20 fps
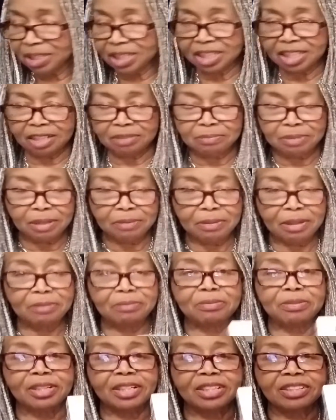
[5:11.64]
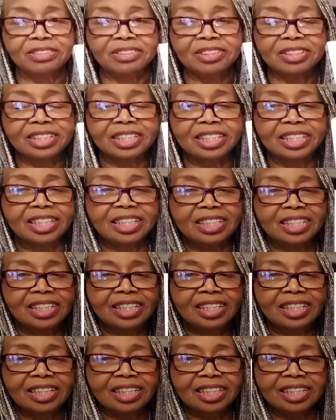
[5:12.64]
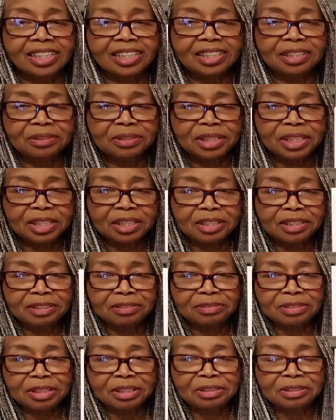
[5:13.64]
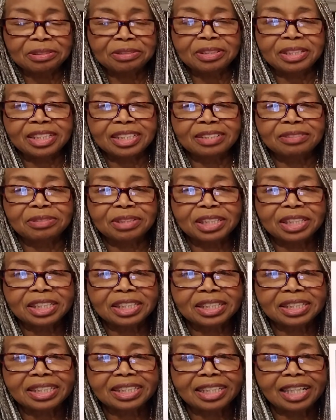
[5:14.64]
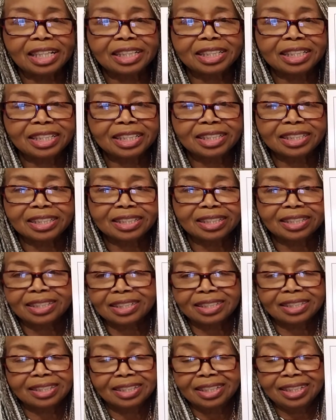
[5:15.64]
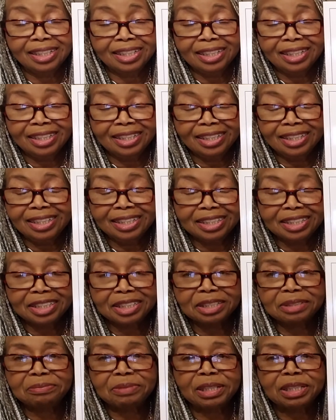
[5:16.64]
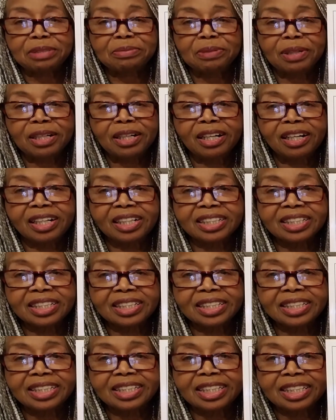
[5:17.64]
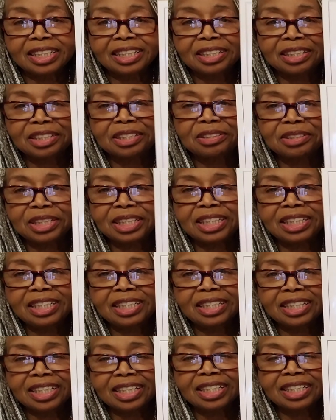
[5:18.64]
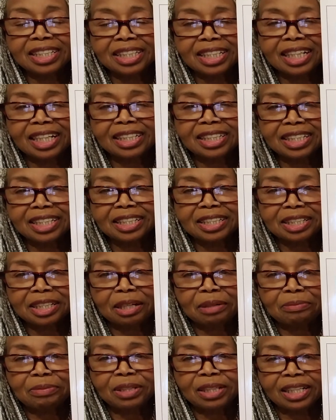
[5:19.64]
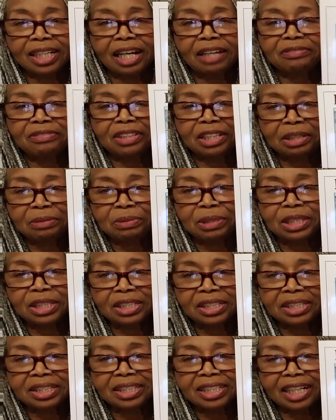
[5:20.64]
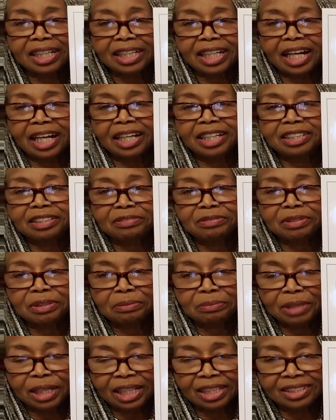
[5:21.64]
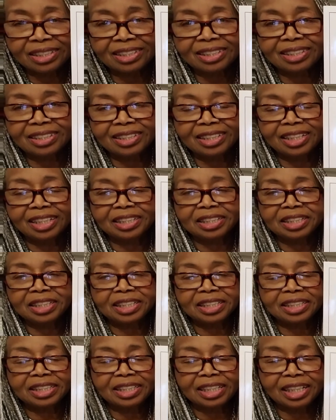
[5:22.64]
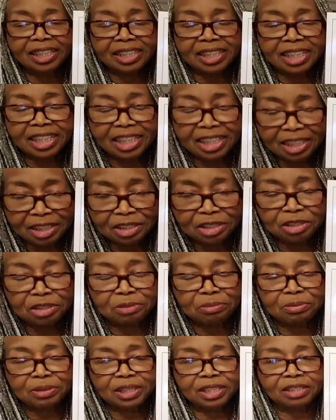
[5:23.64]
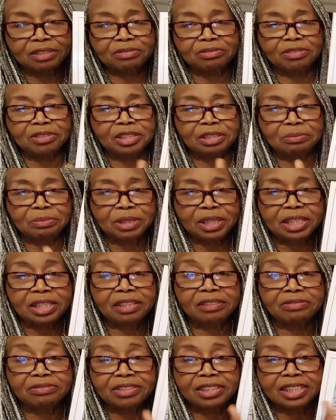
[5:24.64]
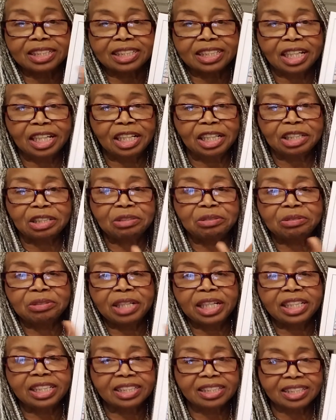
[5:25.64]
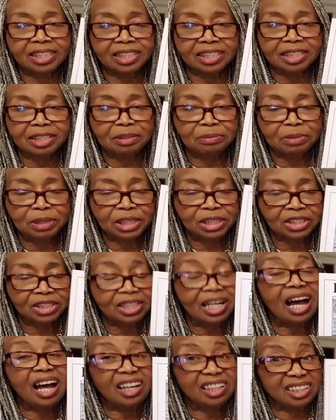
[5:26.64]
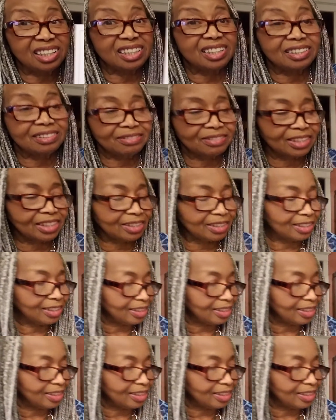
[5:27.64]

done by my brother, Louis Hargro, which is, I think, it just makes my heart sing is to see things like this come to life, images that I even imagine, and then that he interpreted for himself and created this image. I love that.